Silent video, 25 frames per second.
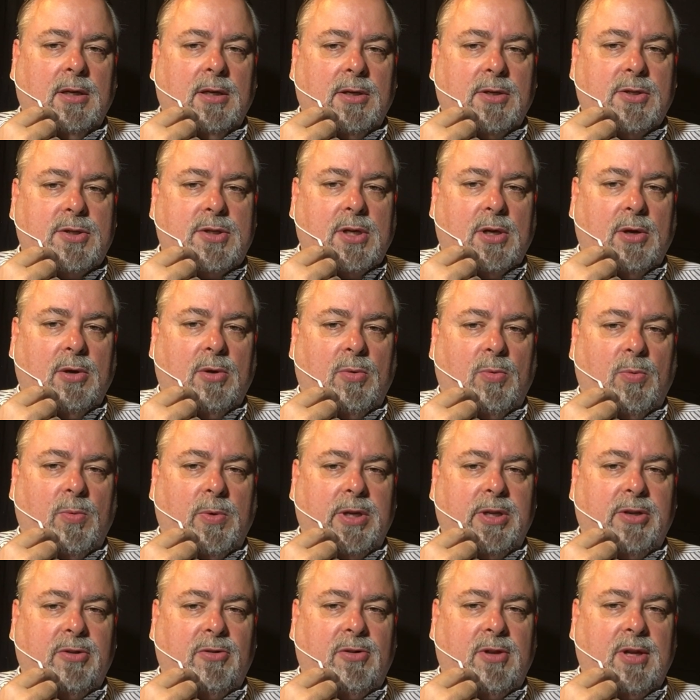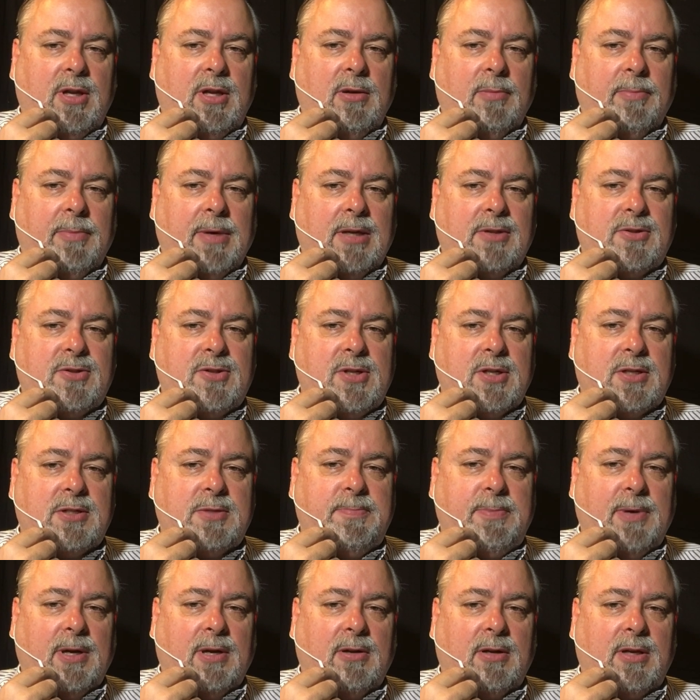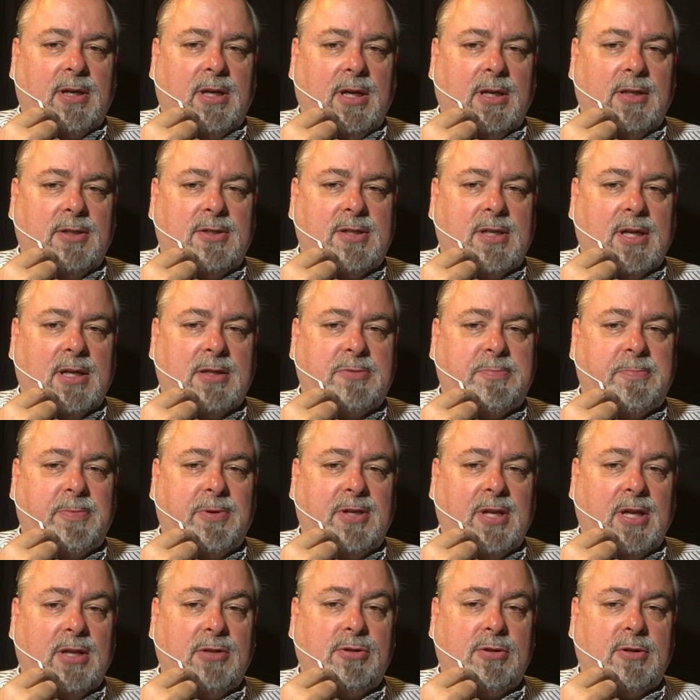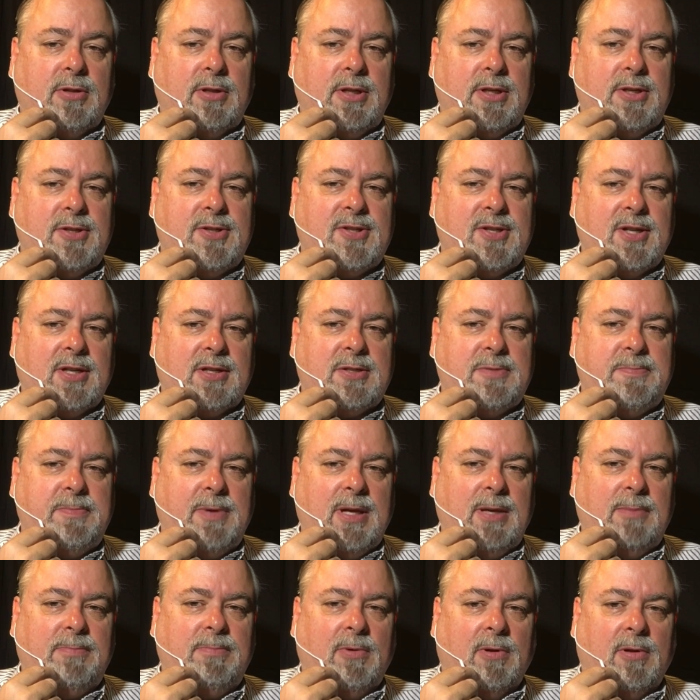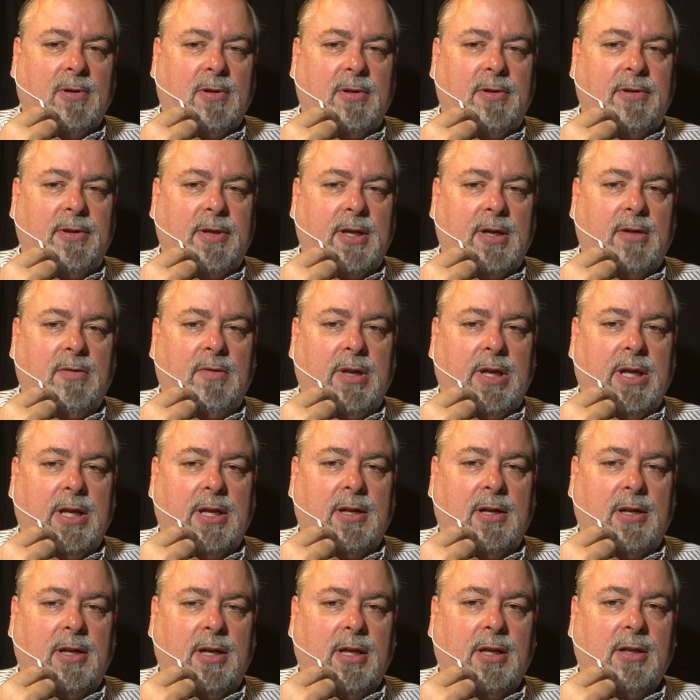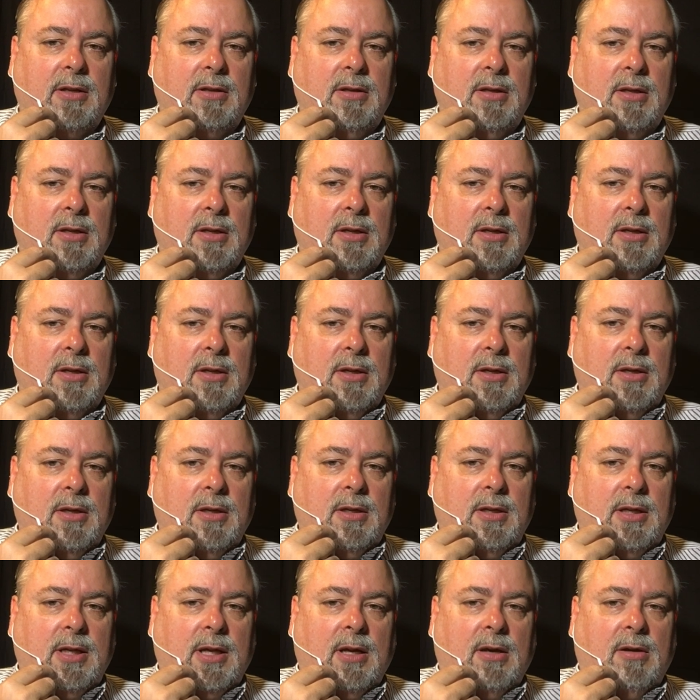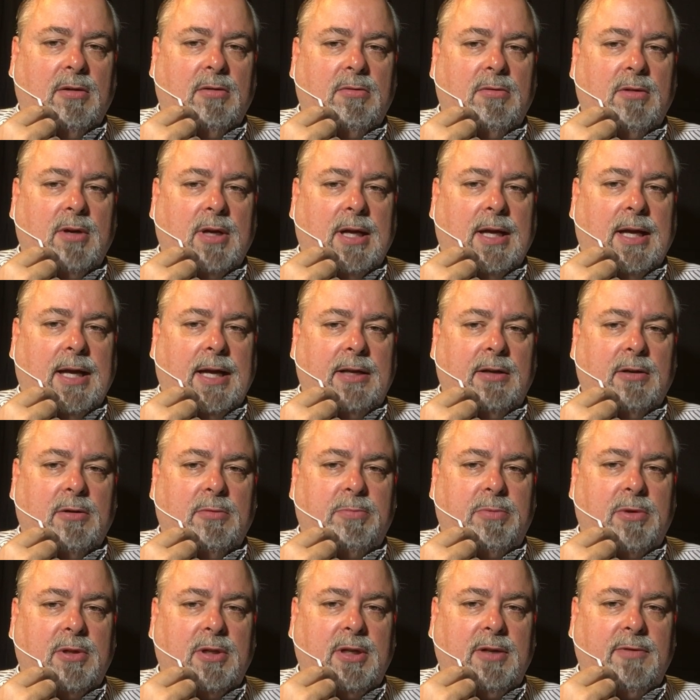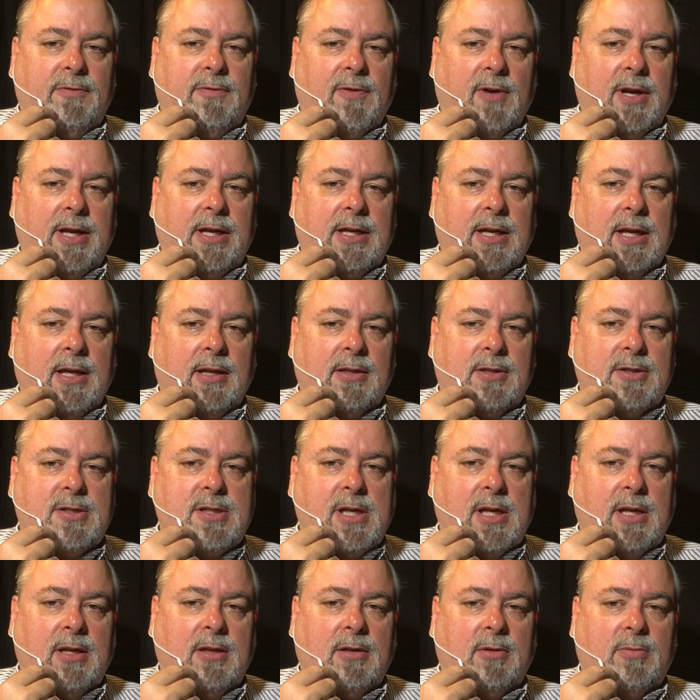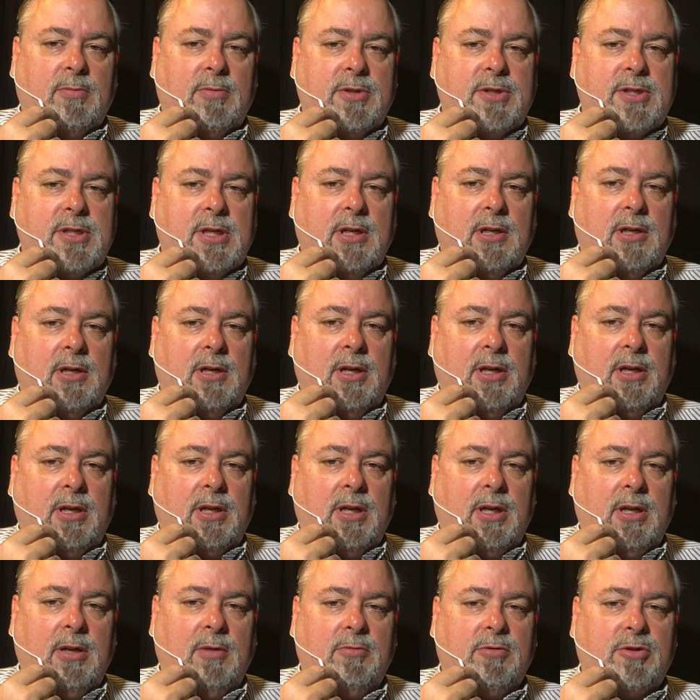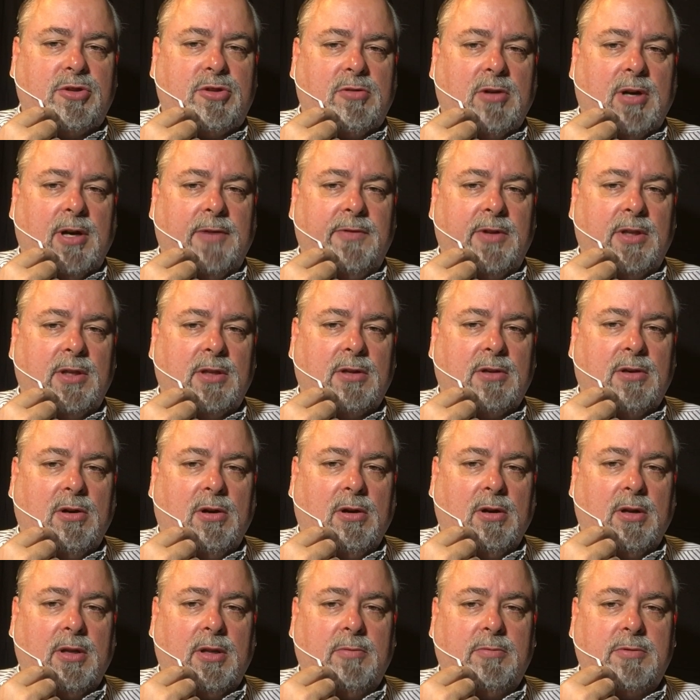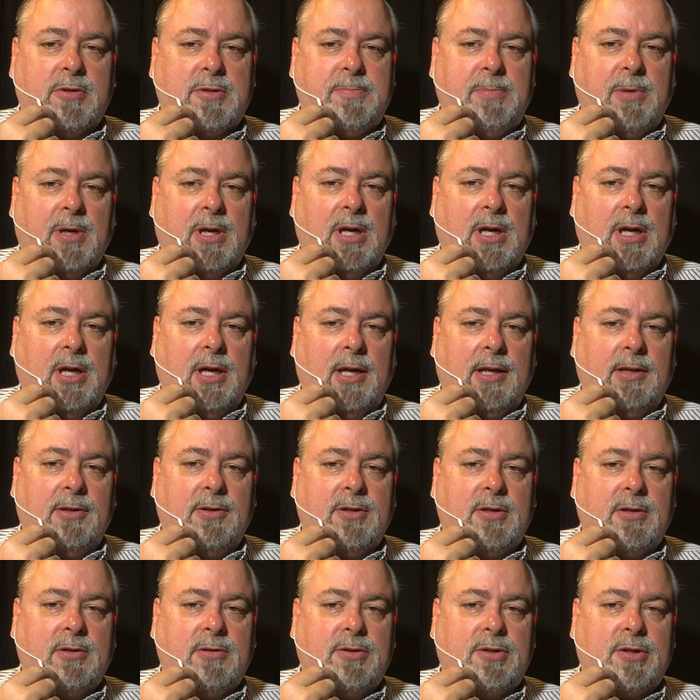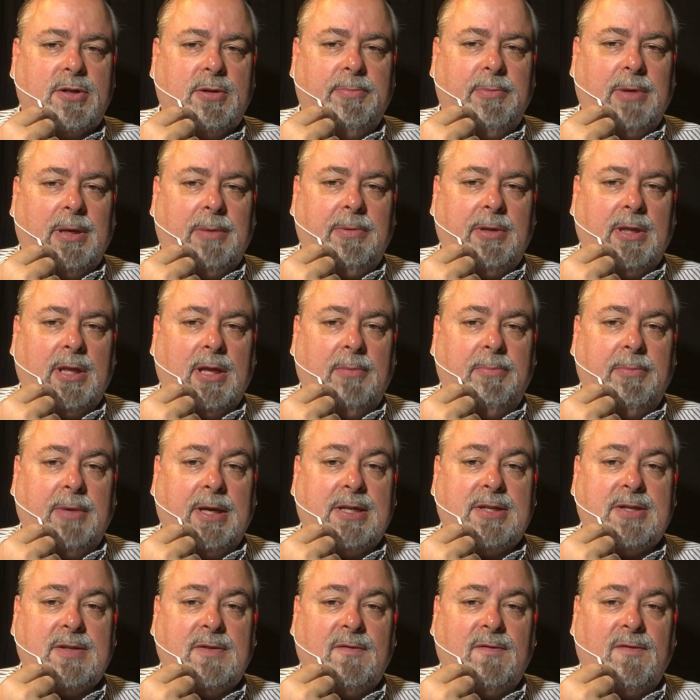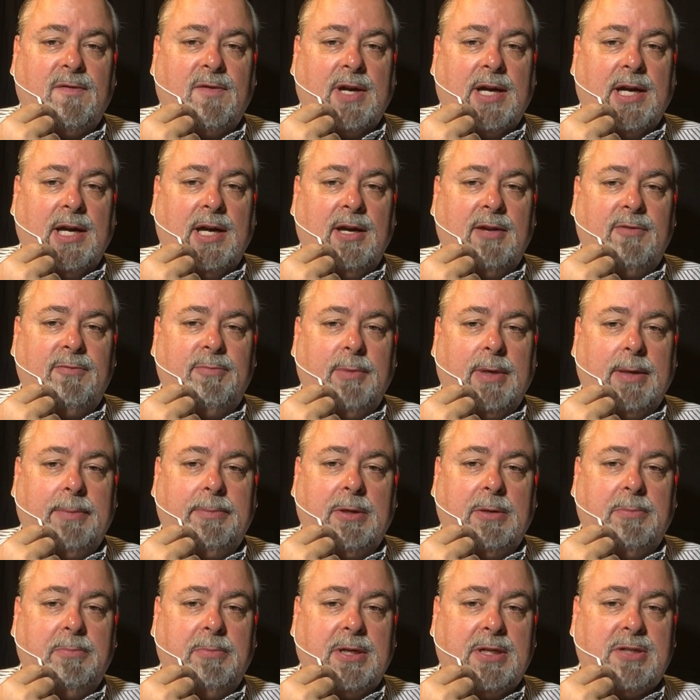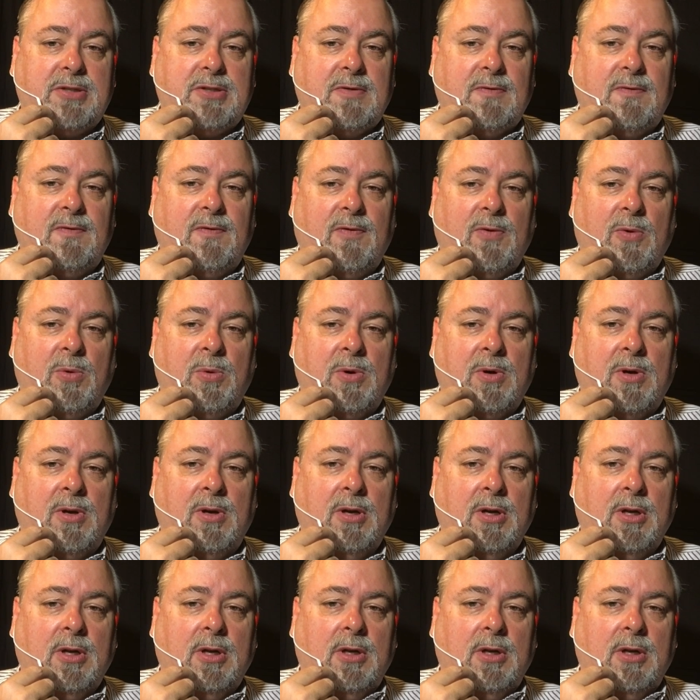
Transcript: So when you think about six barricades, that's potentially six people that are in on it. Now, I don't believe Frank Alexander was in on it. He was driving the car that was behind, so maybe that makes it five, maybe it makes it four.